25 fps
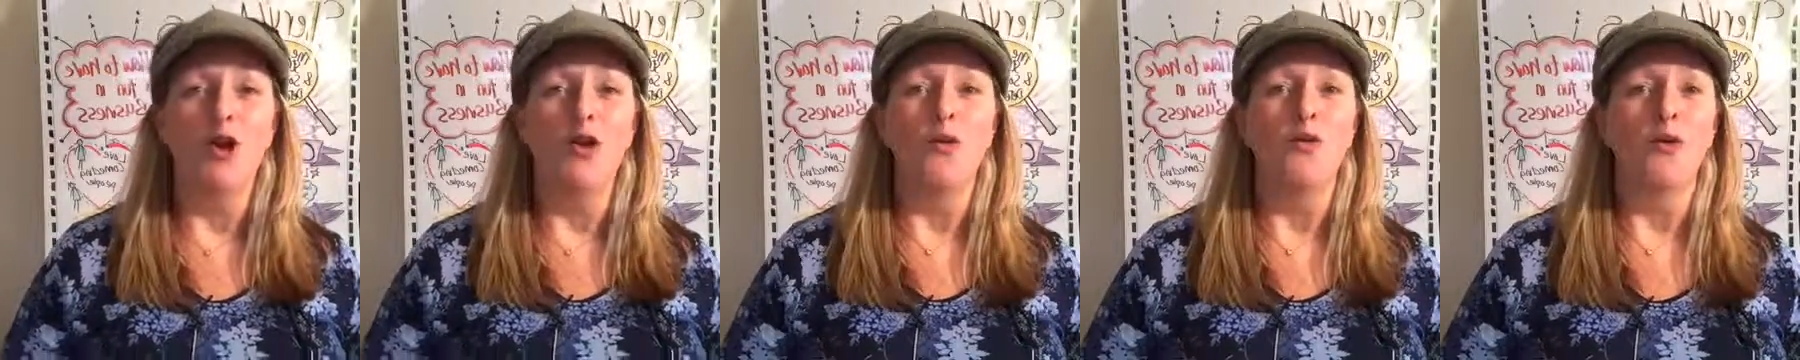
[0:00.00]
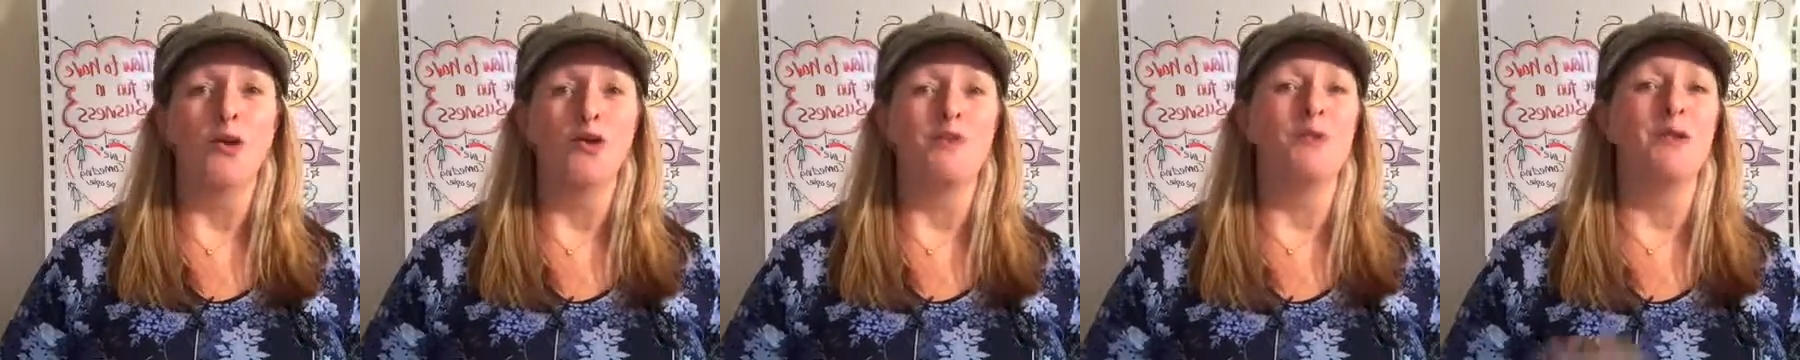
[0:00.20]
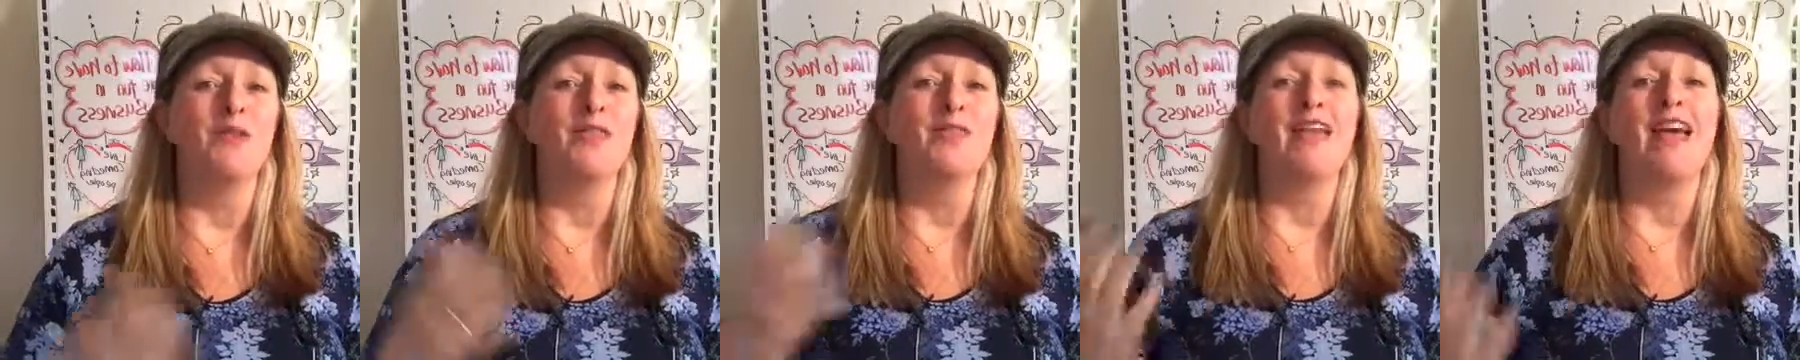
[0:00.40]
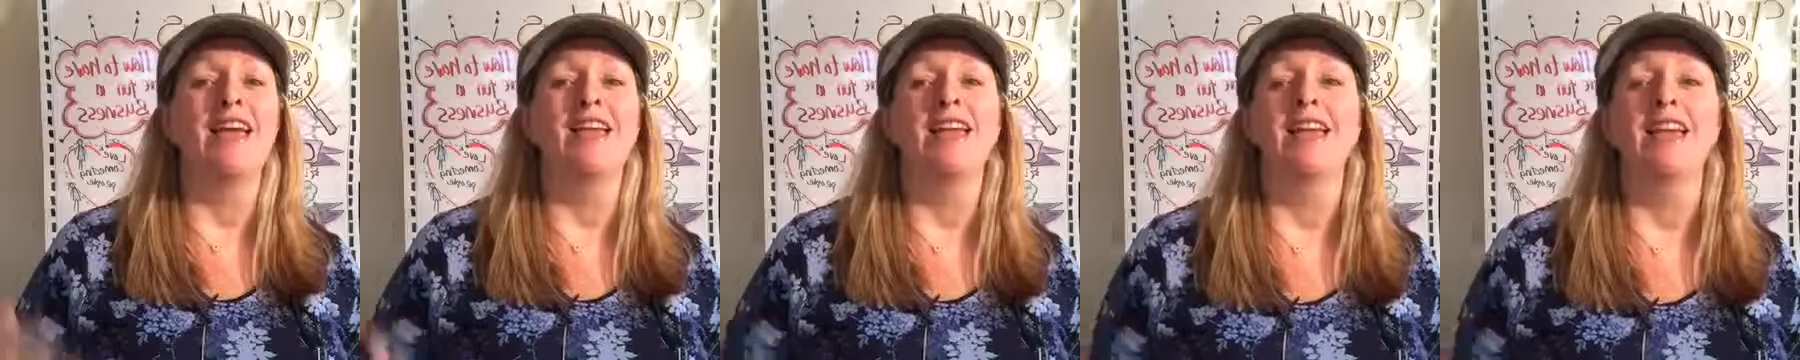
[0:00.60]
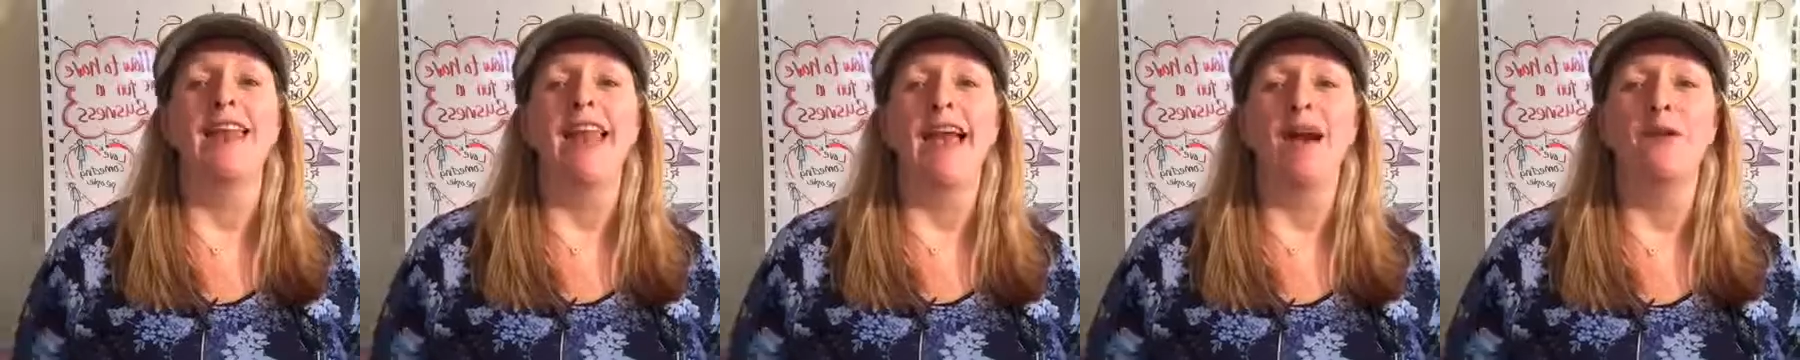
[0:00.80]
which would then
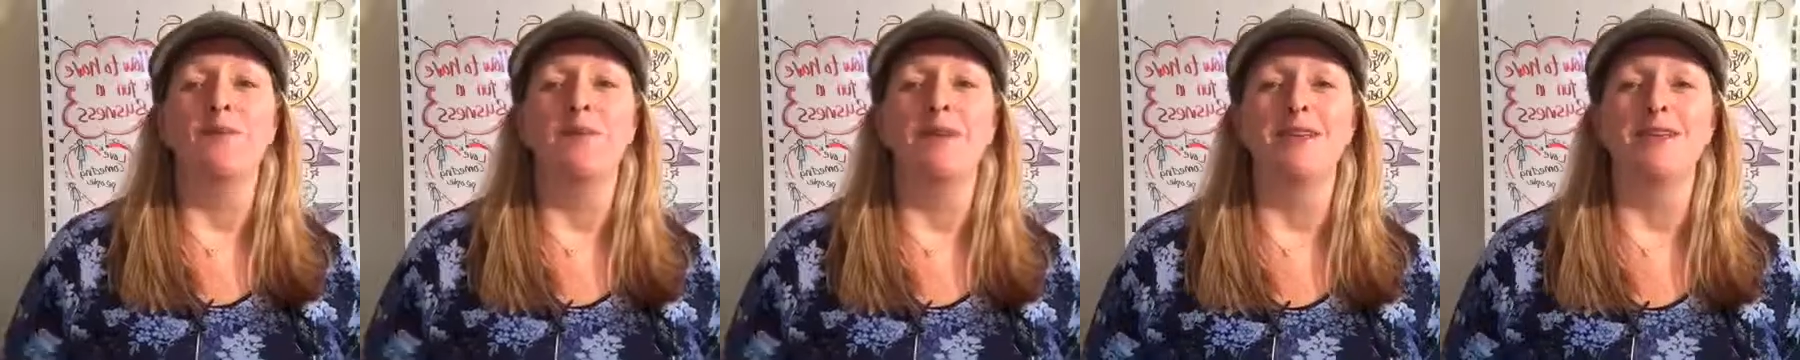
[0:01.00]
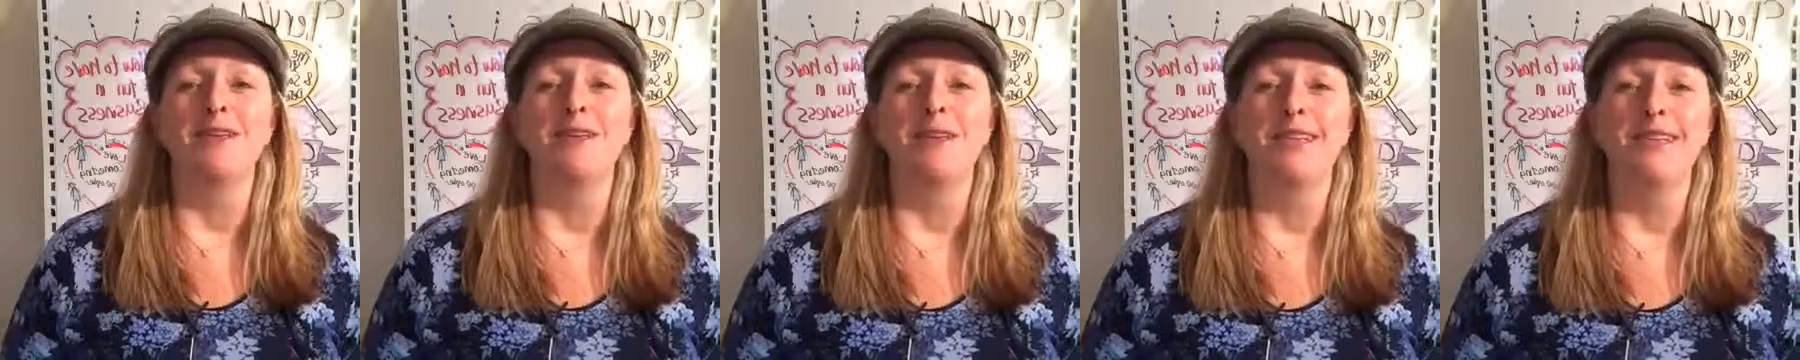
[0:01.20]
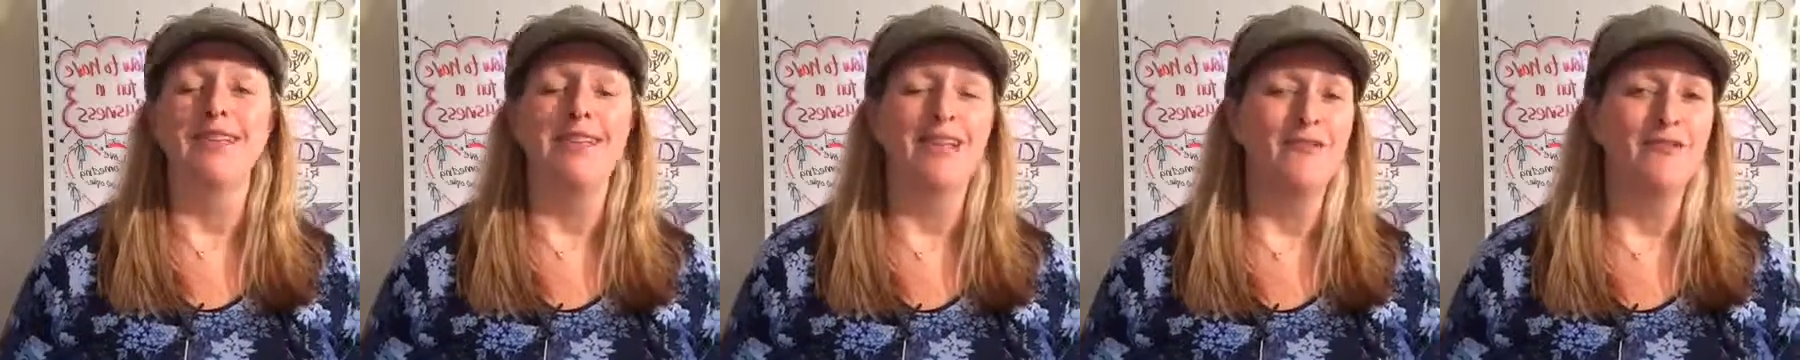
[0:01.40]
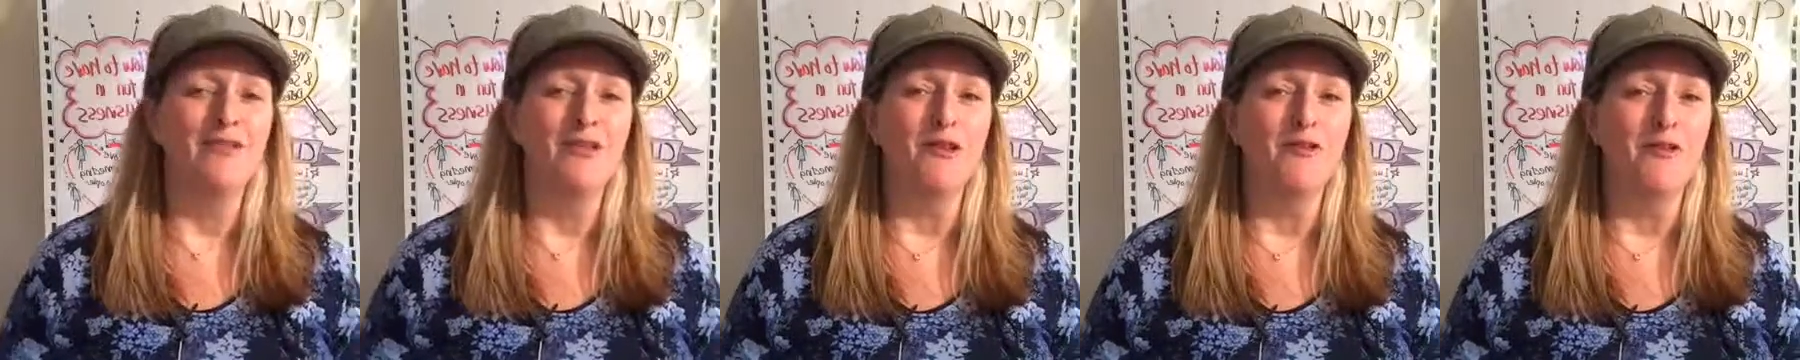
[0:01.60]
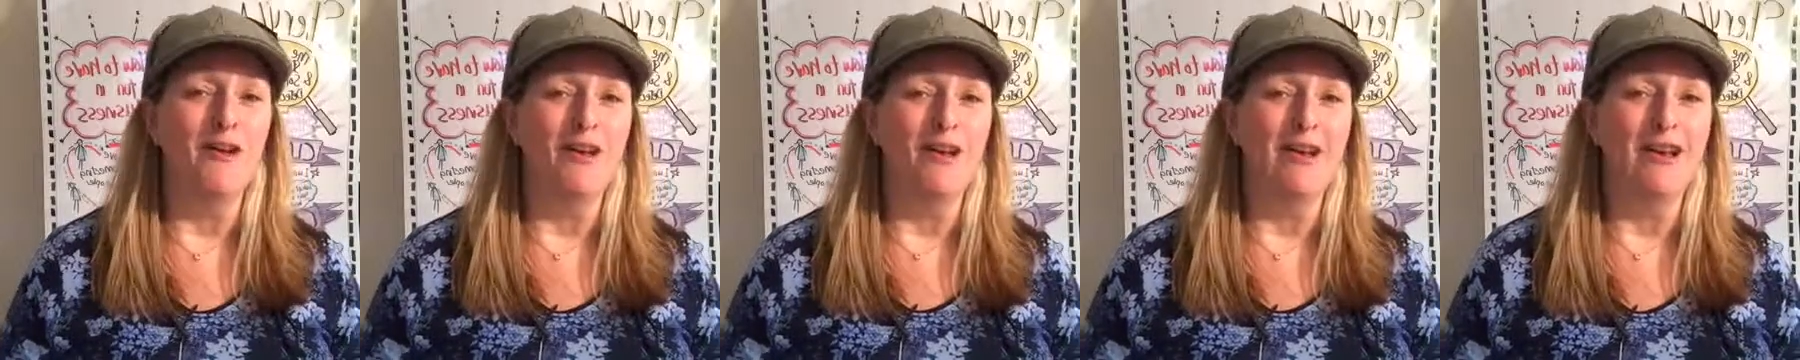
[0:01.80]
allow me to live
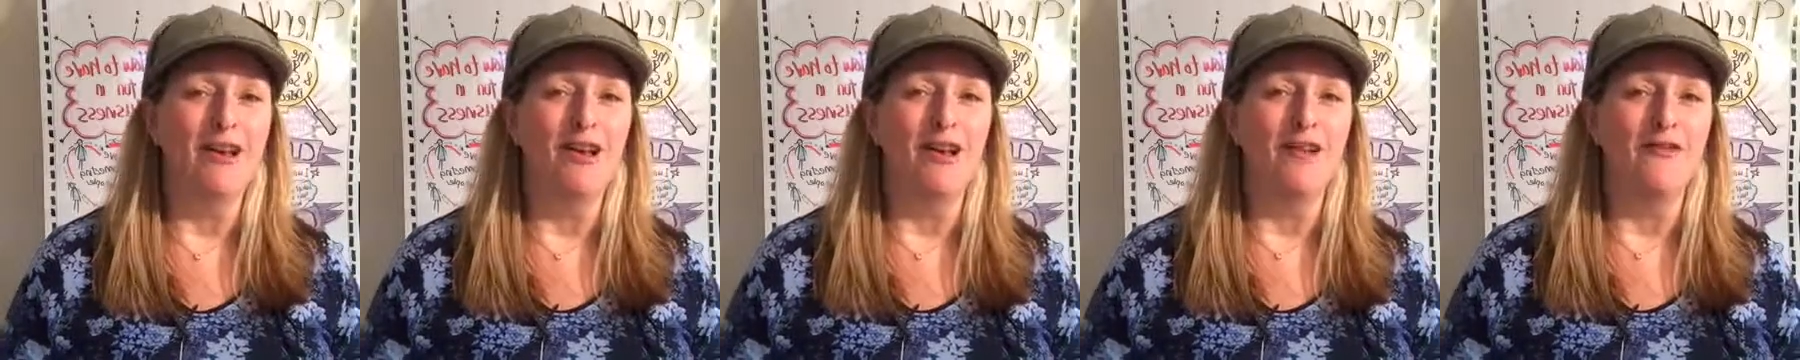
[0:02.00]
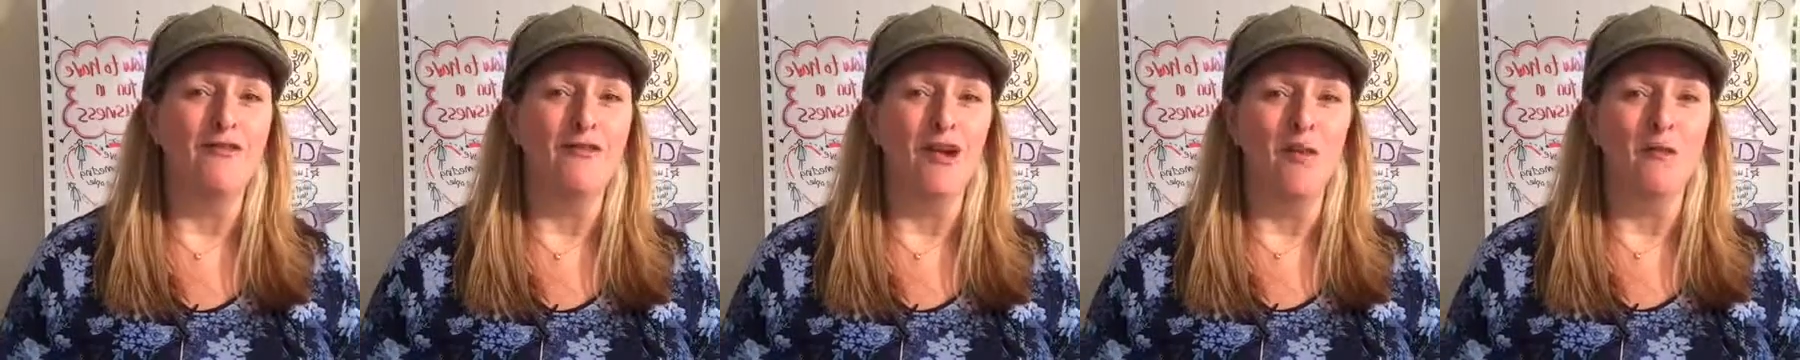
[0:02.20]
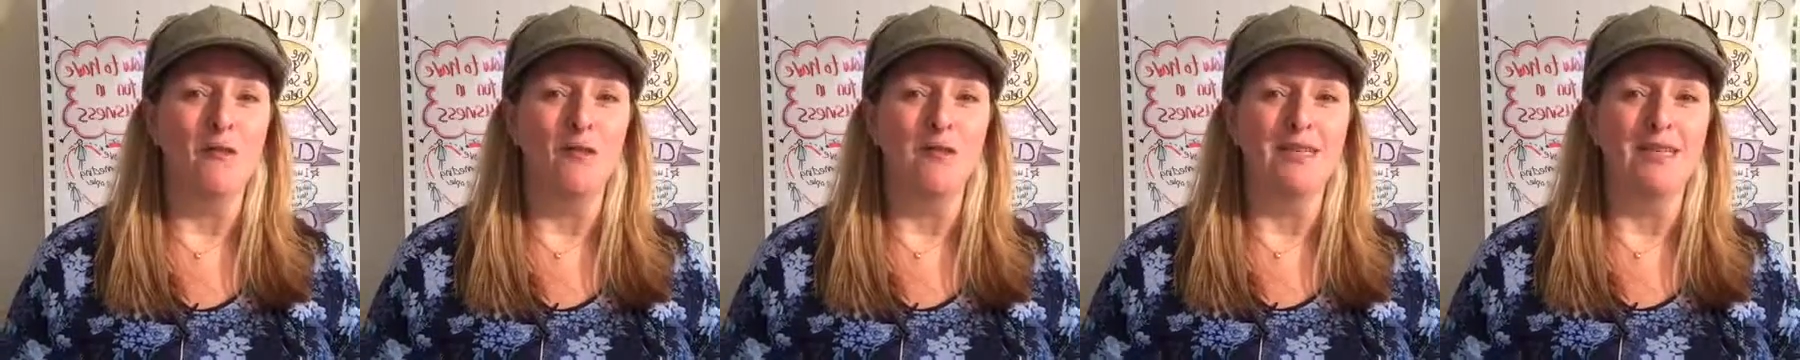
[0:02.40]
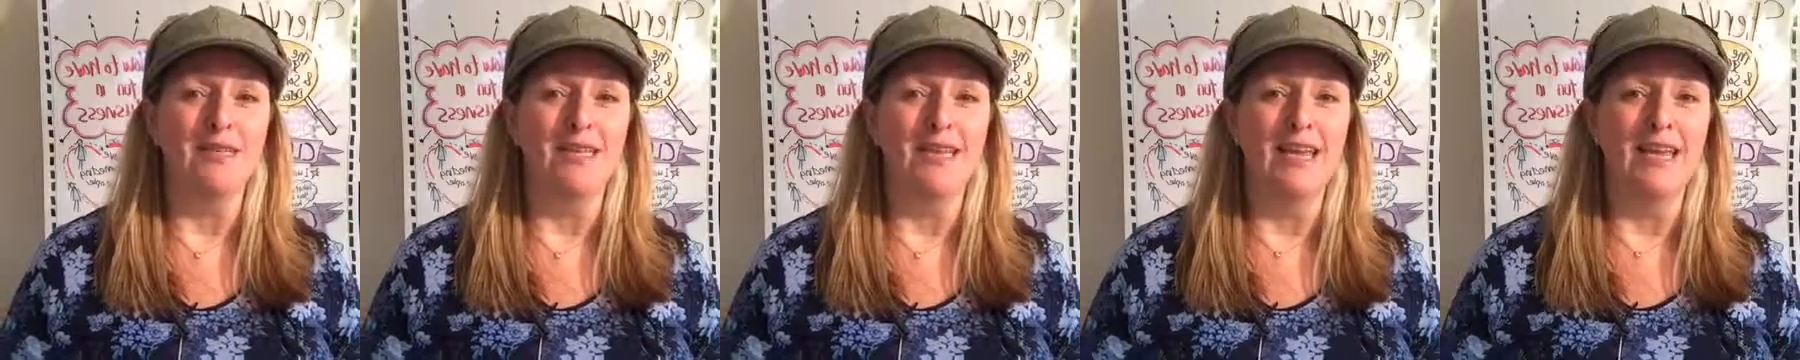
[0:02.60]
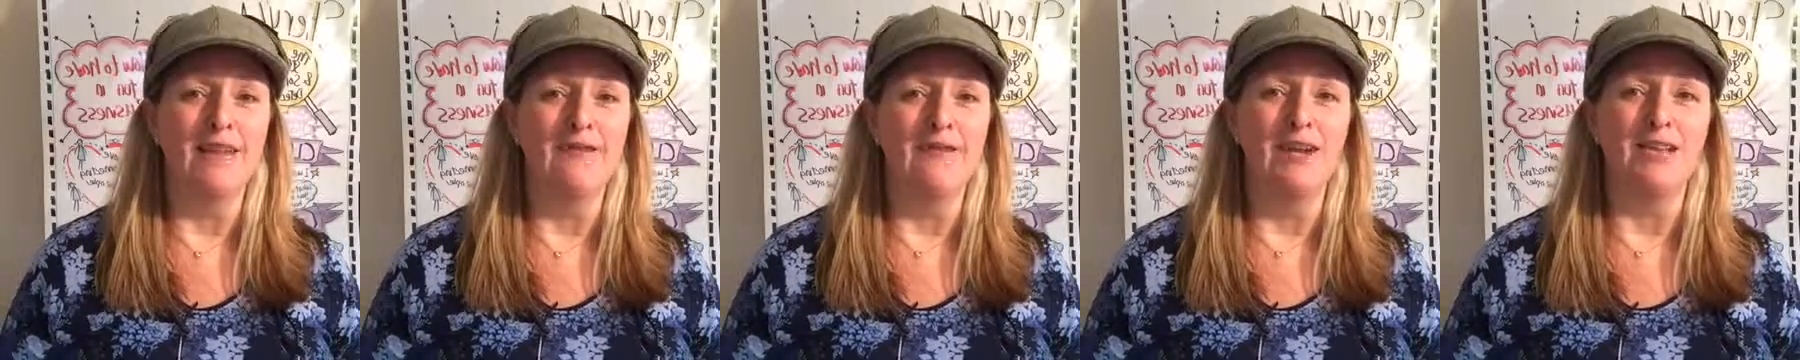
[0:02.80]
the very life that I want to live